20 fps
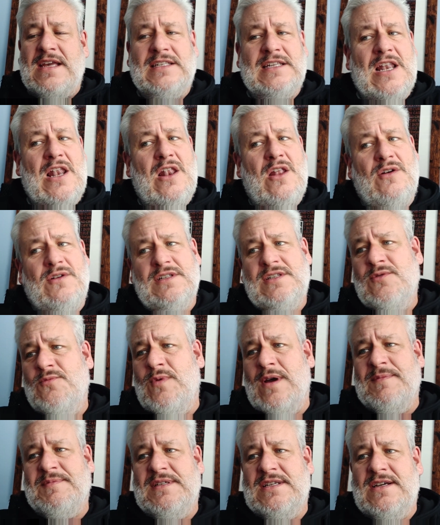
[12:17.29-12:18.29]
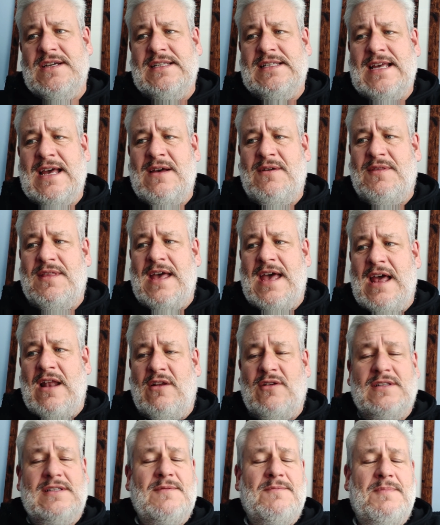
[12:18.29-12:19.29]
There's lots of websites out
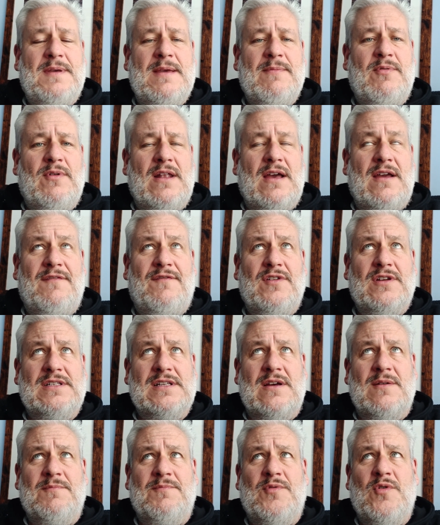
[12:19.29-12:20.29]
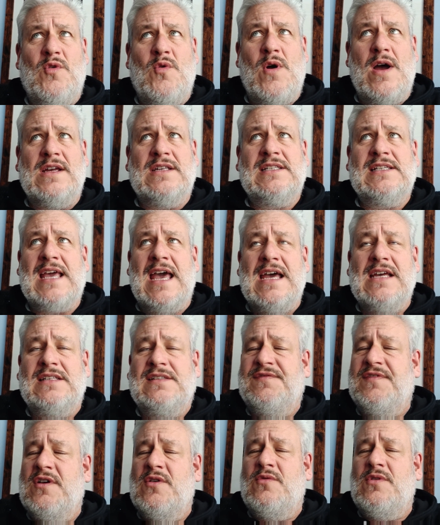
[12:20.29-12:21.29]
there, lots of people, like, for example, a
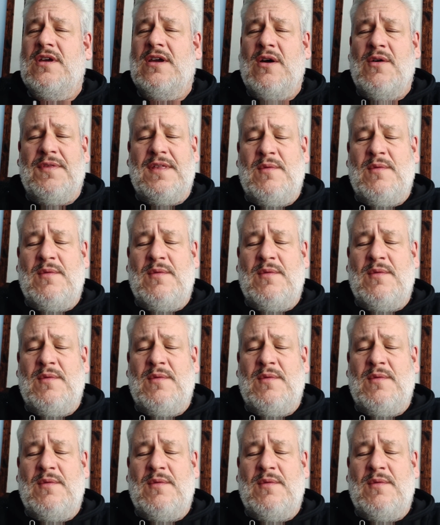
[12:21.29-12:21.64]
Scaresville.